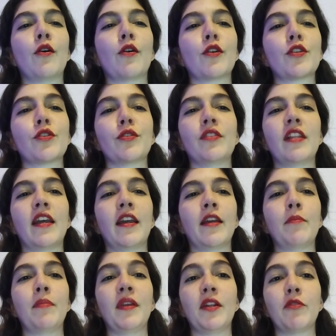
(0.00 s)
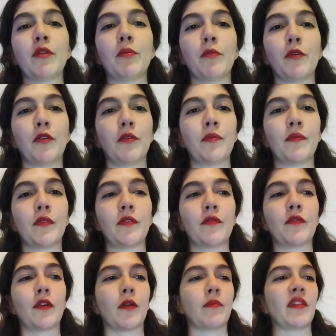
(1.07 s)
or should they be removed
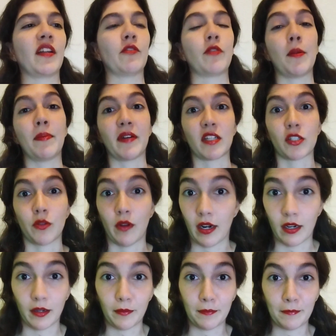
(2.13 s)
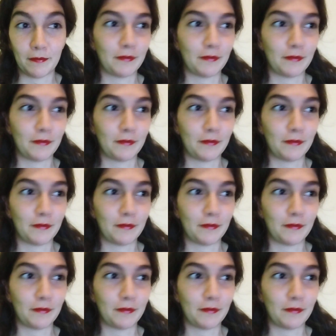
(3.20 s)
from the repertoire?